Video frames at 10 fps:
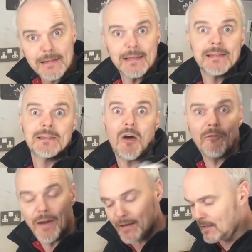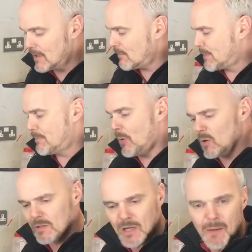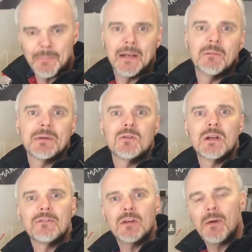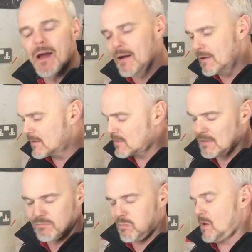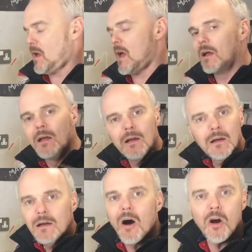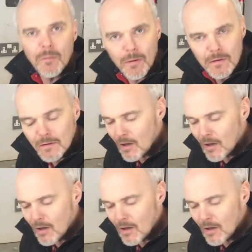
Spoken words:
this stuff in, and it'll be balling up and it'll be going everywhere, and it's just horrible.